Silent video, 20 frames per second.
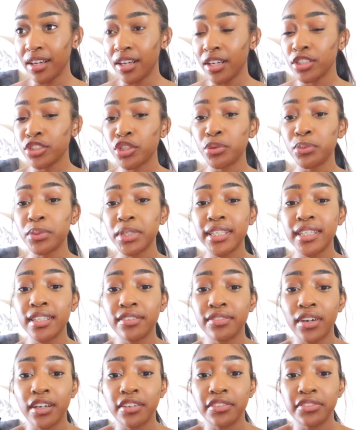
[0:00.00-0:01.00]
So we
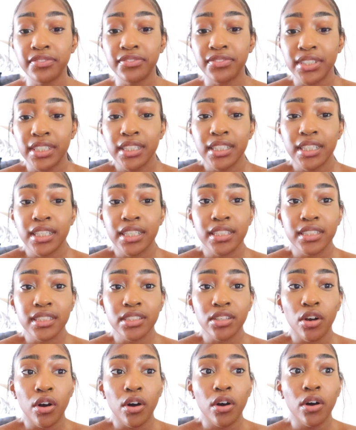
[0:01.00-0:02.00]
give our feelings
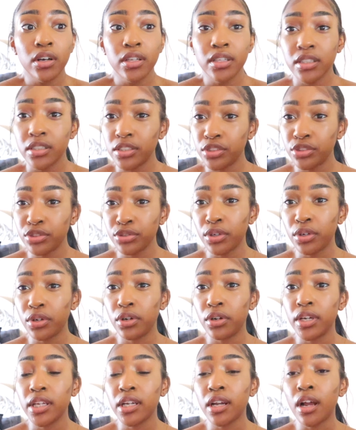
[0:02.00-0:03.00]
all the
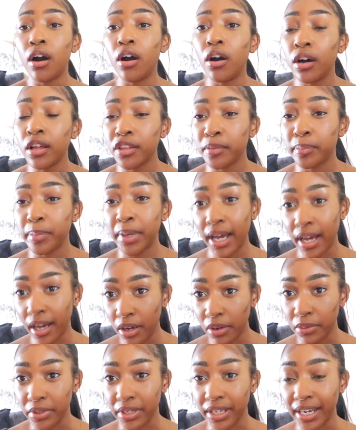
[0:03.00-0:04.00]
control and all the
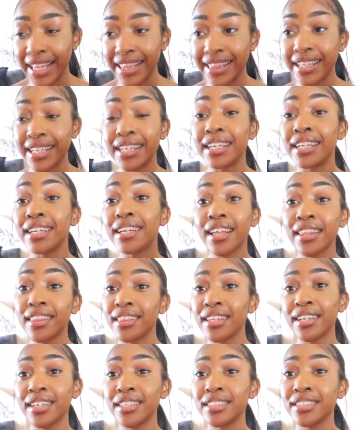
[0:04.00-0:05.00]
power, and then
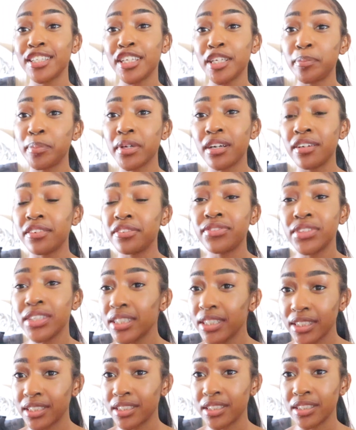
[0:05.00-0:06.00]
nothing is keeping our
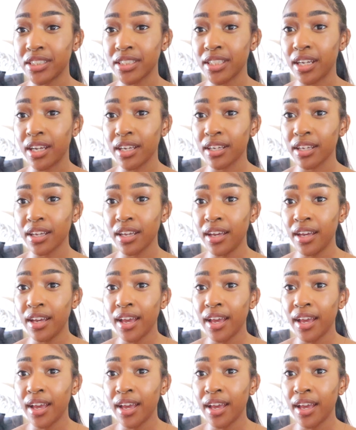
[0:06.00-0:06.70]
feelings in check.